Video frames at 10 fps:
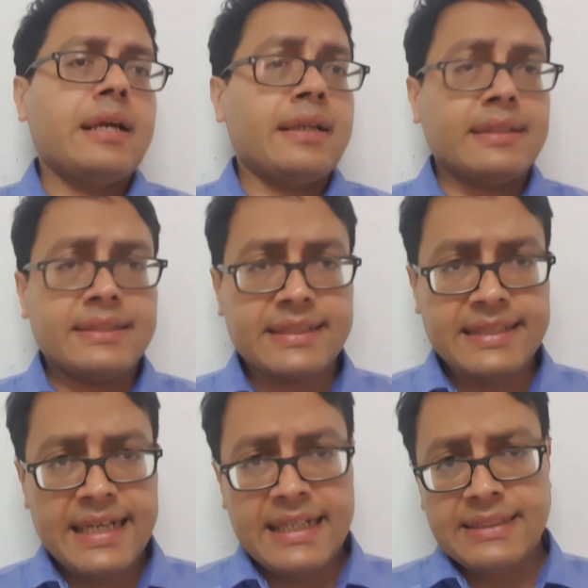And the
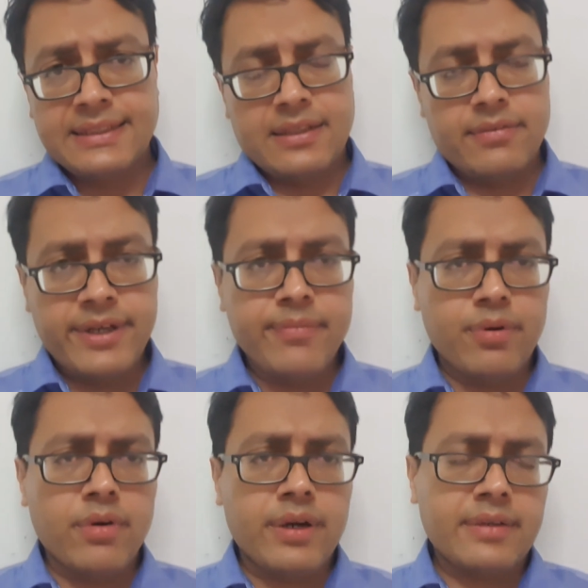stains are very
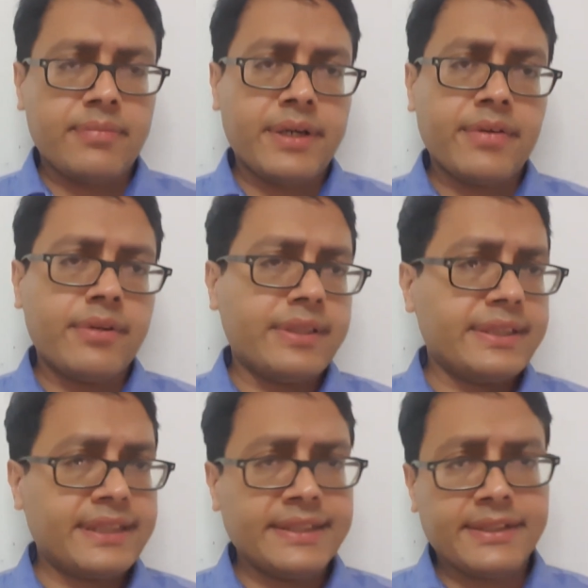important, particularly
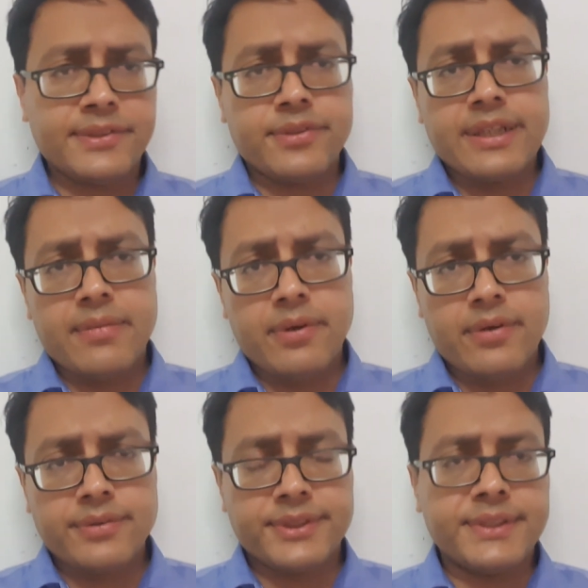the stains associated with
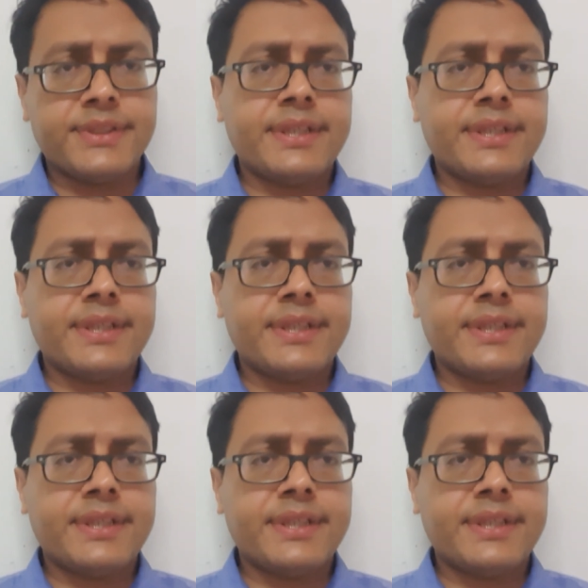amyloidosis,